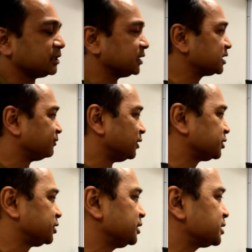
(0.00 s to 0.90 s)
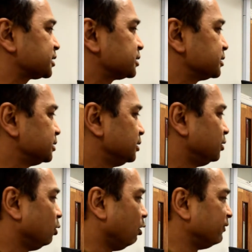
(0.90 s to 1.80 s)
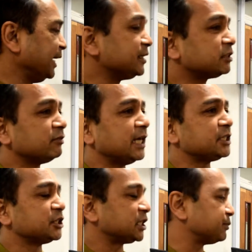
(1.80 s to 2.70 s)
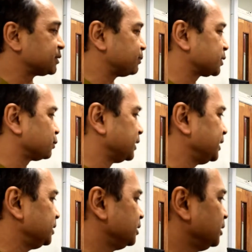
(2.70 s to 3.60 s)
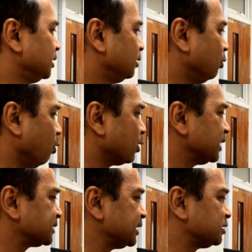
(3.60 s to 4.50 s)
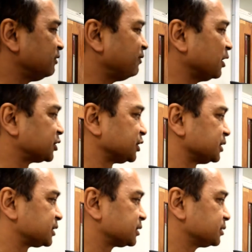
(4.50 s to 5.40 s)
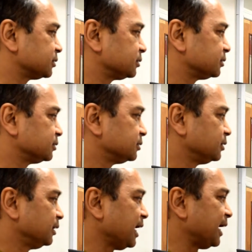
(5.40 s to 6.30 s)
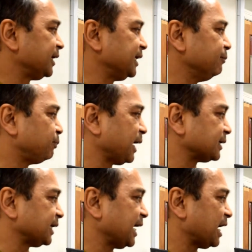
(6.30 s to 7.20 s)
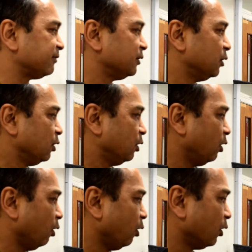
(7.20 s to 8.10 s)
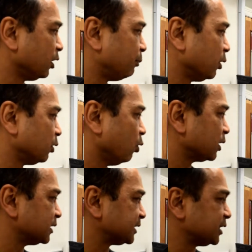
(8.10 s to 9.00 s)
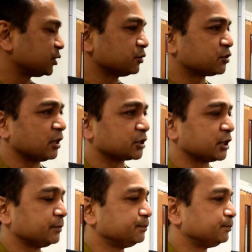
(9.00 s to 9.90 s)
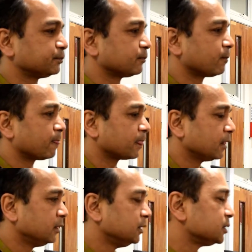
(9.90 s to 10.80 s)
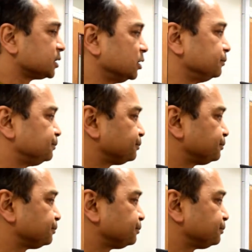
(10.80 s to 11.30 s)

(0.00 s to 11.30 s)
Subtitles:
and disadvantages of interrelationships between organisation functions and the impact they have upon organisational structure. So